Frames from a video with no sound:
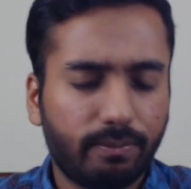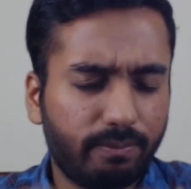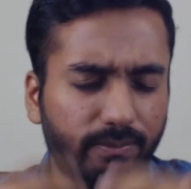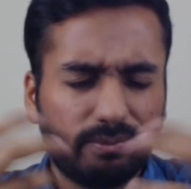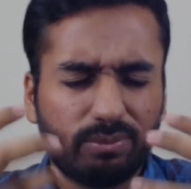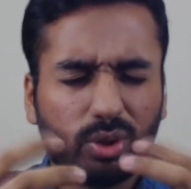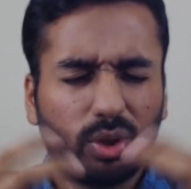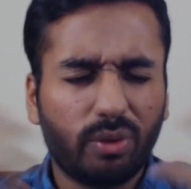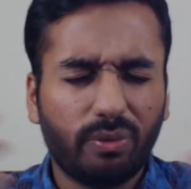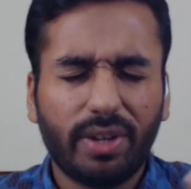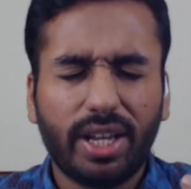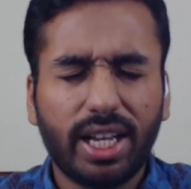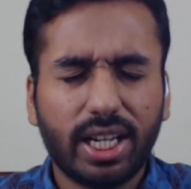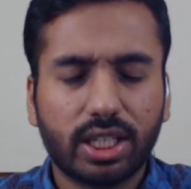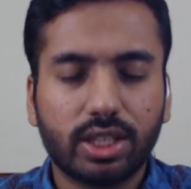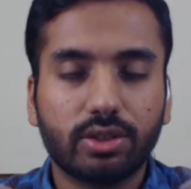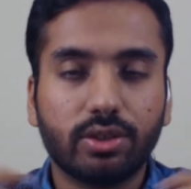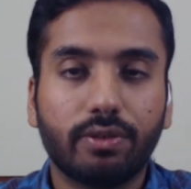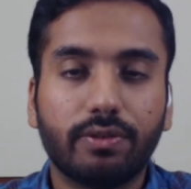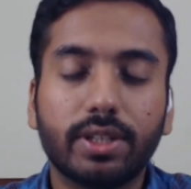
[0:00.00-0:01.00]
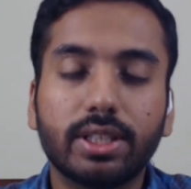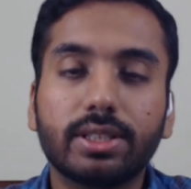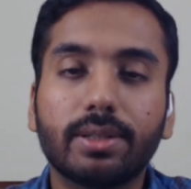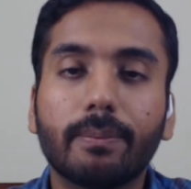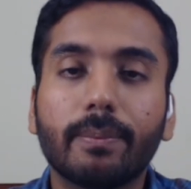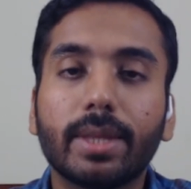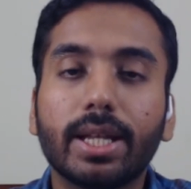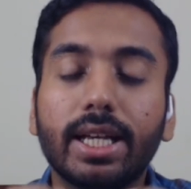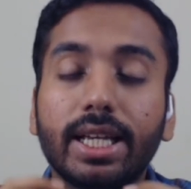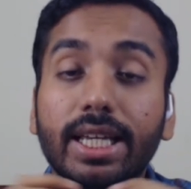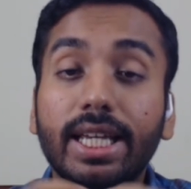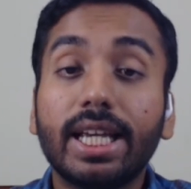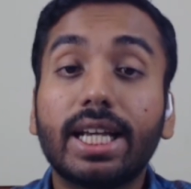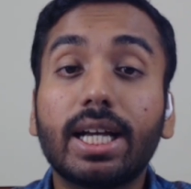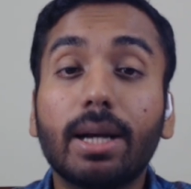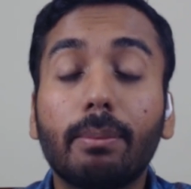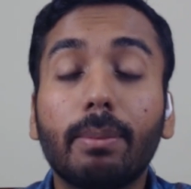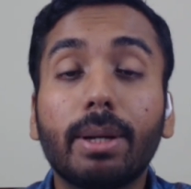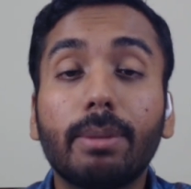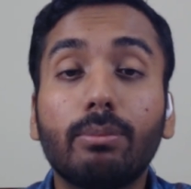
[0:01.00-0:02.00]
sort of variations of his. He
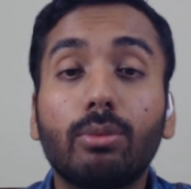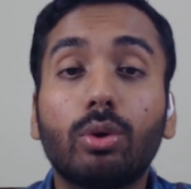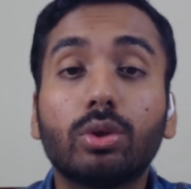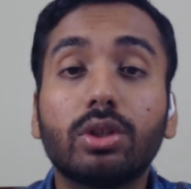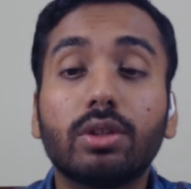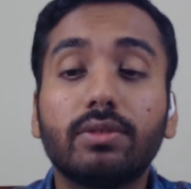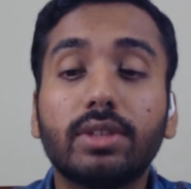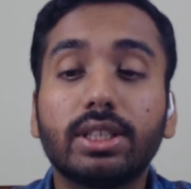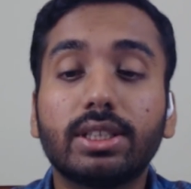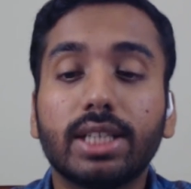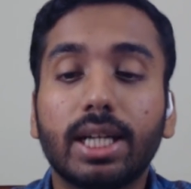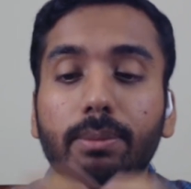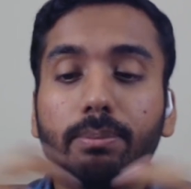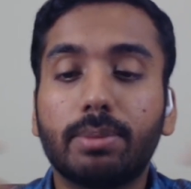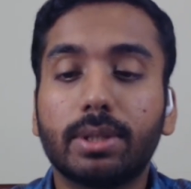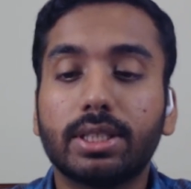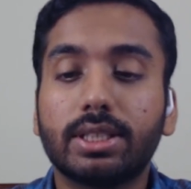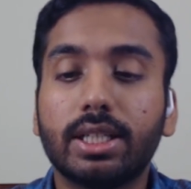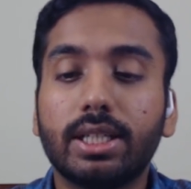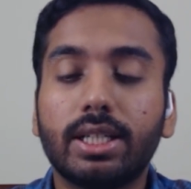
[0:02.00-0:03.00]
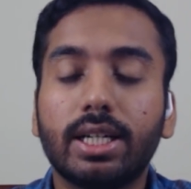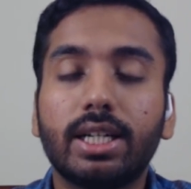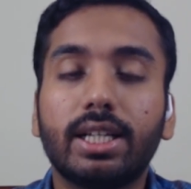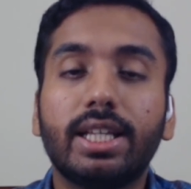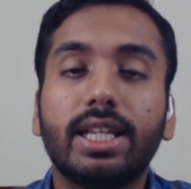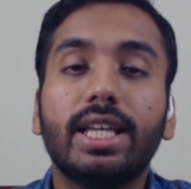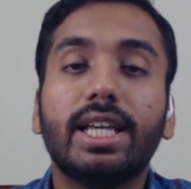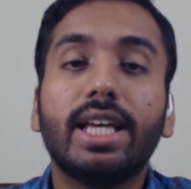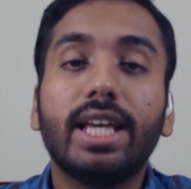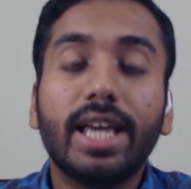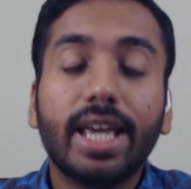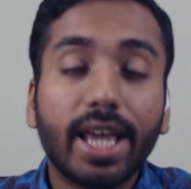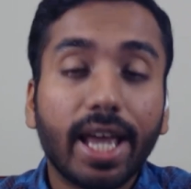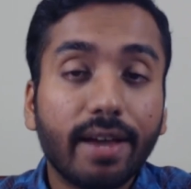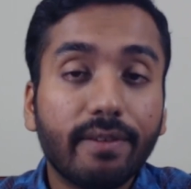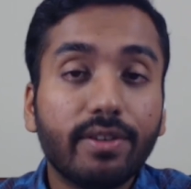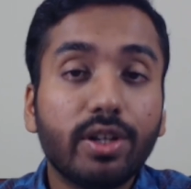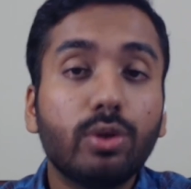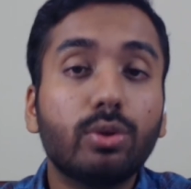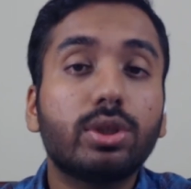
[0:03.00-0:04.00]
combined both of this and presented the
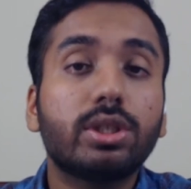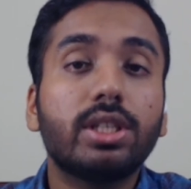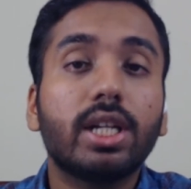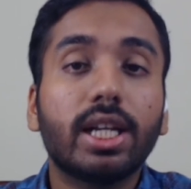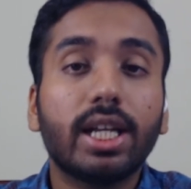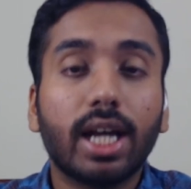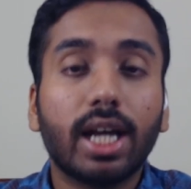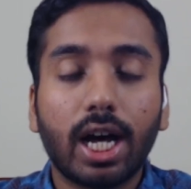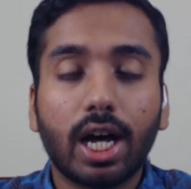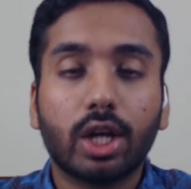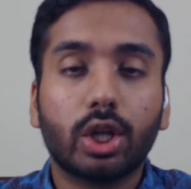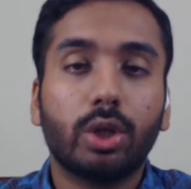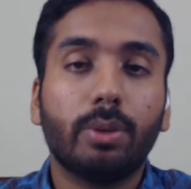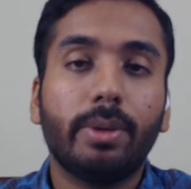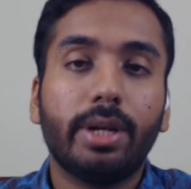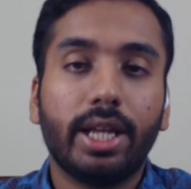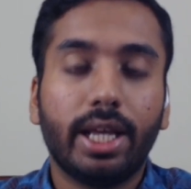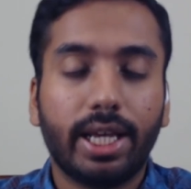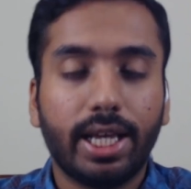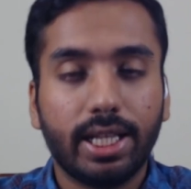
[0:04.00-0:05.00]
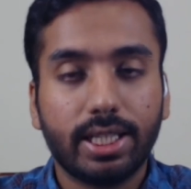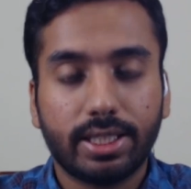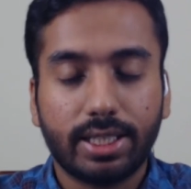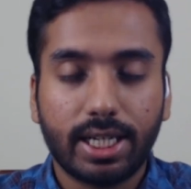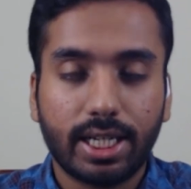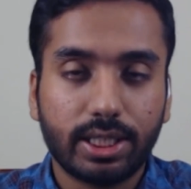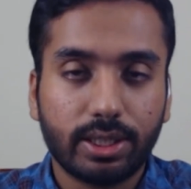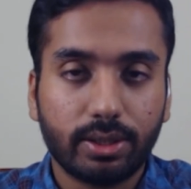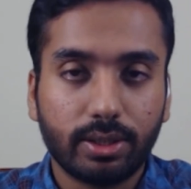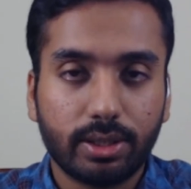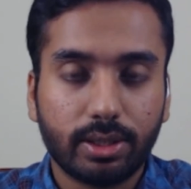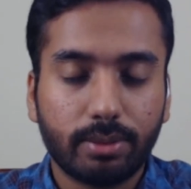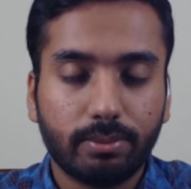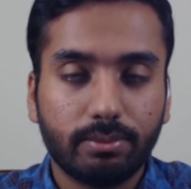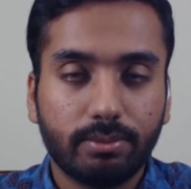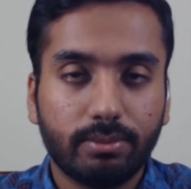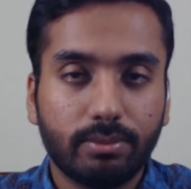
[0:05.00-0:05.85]
evolutionary argument against naturalism.